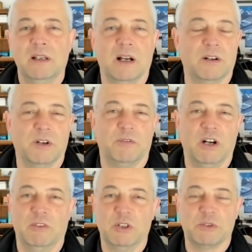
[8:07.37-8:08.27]
on
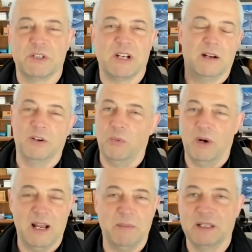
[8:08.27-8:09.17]
Volvos, which I don't know
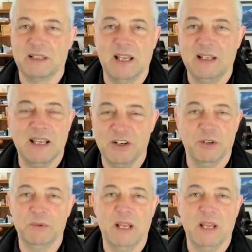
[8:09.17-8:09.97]
why, but they do.